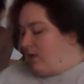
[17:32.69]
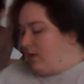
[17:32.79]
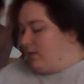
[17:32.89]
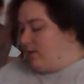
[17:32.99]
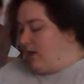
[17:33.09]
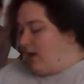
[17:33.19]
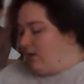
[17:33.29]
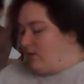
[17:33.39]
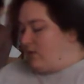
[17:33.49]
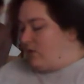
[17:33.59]
is
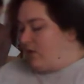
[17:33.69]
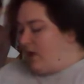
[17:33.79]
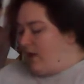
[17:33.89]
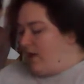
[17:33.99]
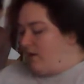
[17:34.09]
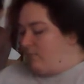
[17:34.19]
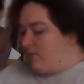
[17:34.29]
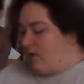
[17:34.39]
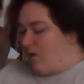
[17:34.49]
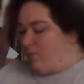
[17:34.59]
not the
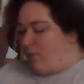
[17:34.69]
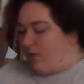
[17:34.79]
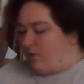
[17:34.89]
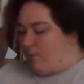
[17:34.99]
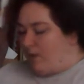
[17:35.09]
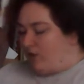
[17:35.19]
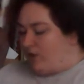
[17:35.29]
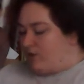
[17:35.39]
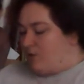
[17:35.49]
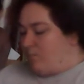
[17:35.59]
aims, but the
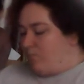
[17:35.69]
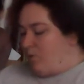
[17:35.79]
methods.